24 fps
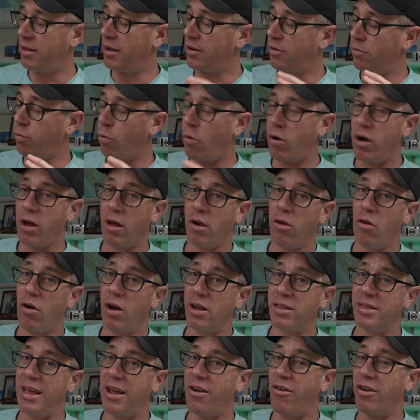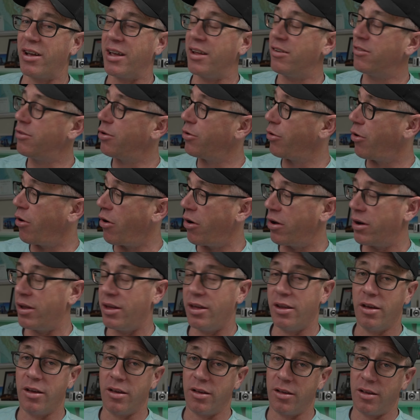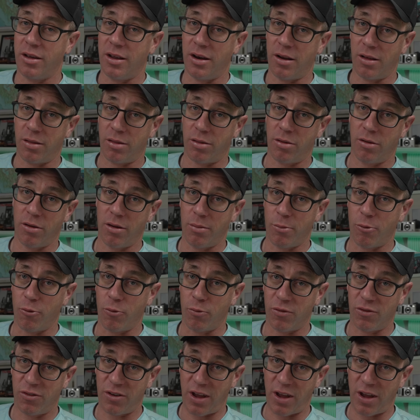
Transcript: That's why I like that. I get too hot in a thermal